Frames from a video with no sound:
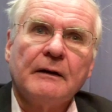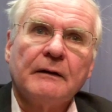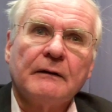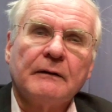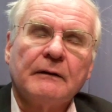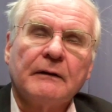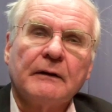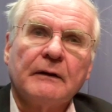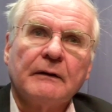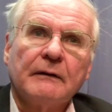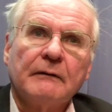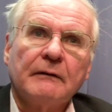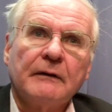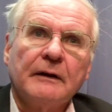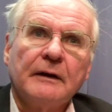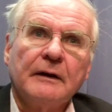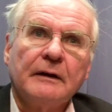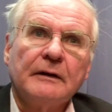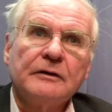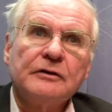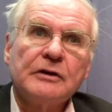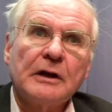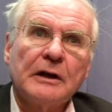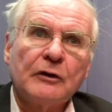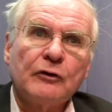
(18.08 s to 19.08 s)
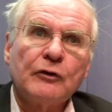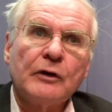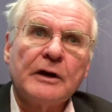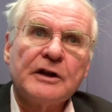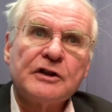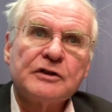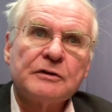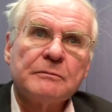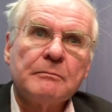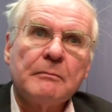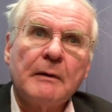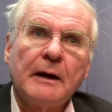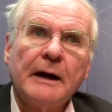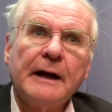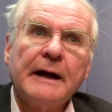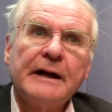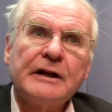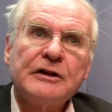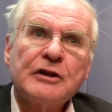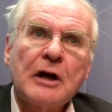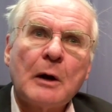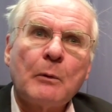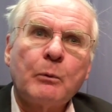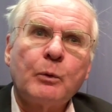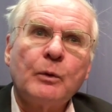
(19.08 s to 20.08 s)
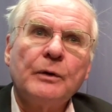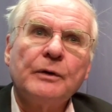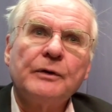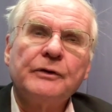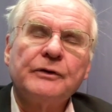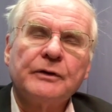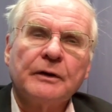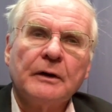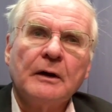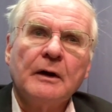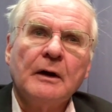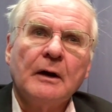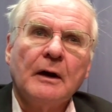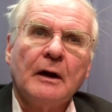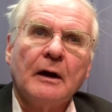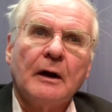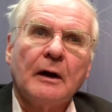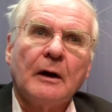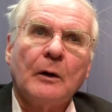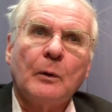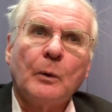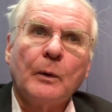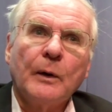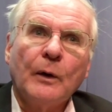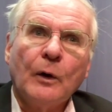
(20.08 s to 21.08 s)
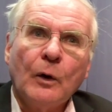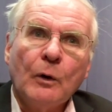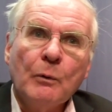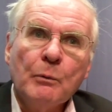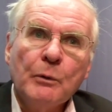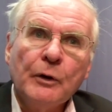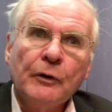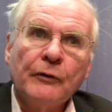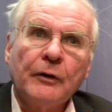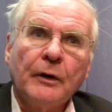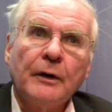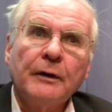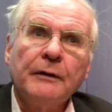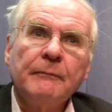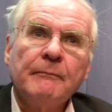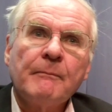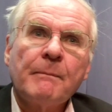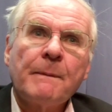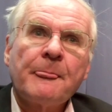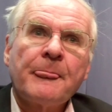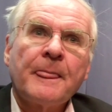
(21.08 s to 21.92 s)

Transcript: that the generation my age upwards, we all move on,